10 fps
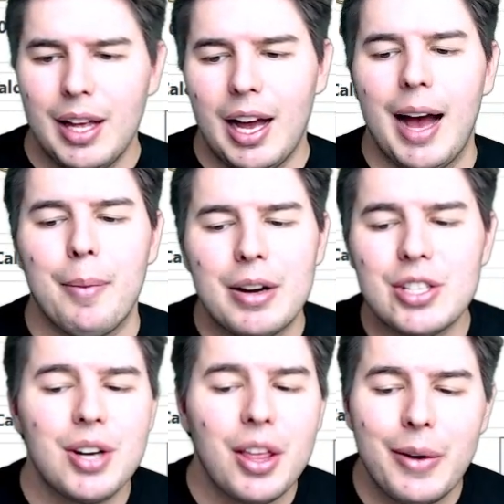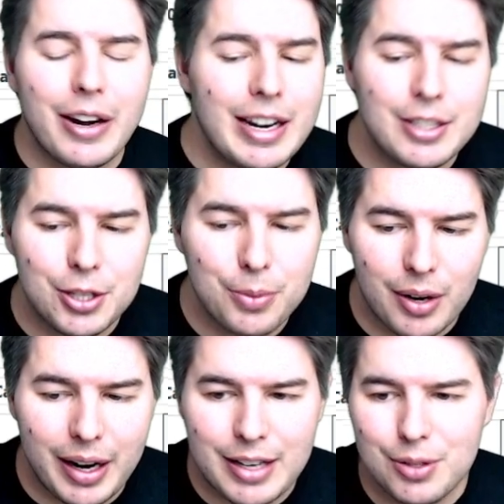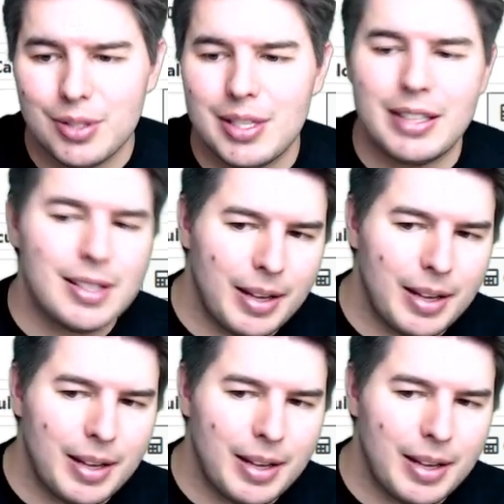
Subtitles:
But it's just another way to create 2 more angels. It's